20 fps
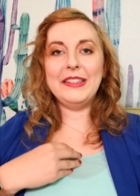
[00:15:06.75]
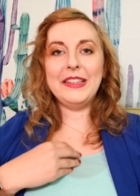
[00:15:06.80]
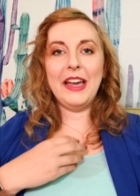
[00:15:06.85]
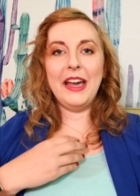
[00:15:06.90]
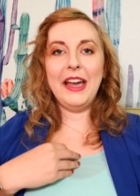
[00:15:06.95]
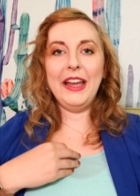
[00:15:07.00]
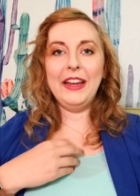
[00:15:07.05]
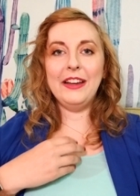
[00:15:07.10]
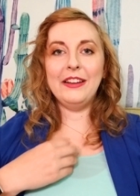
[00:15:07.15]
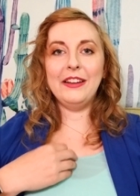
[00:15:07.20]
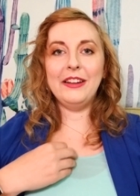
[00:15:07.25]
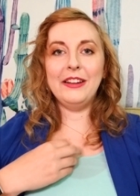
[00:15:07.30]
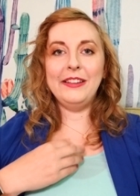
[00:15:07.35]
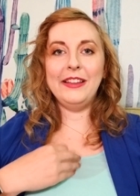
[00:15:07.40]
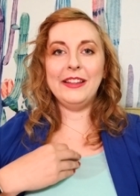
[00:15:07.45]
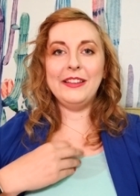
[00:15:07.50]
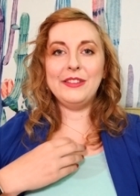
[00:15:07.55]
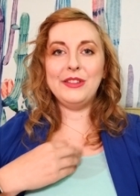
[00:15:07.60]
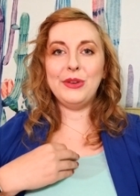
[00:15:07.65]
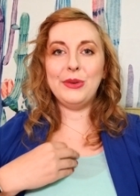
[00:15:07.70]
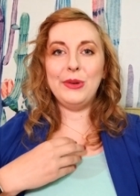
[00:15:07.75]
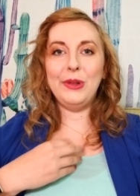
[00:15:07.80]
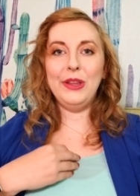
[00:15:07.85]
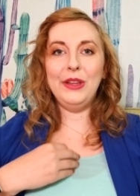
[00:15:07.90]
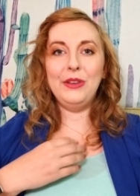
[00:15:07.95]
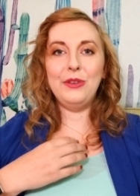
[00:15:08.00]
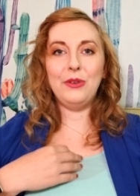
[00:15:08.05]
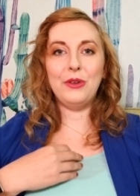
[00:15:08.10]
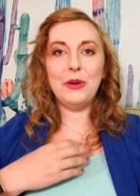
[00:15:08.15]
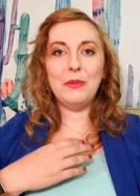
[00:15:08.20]
tired, that's totally
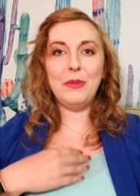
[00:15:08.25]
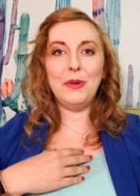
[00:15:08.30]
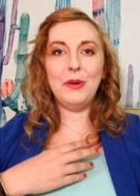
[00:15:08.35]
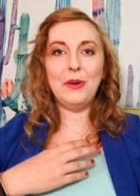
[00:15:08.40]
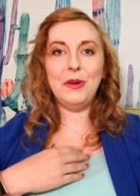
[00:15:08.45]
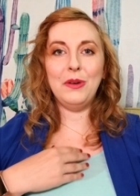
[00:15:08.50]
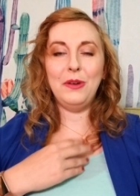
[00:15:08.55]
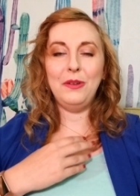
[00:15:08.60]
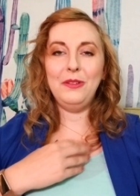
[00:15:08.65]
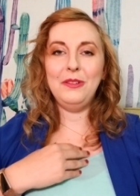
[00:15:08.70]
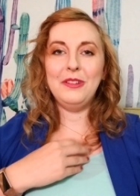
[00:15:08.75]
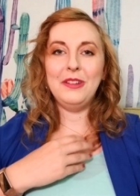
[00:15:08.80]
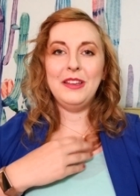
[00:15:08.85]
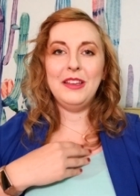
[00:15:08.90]
normal.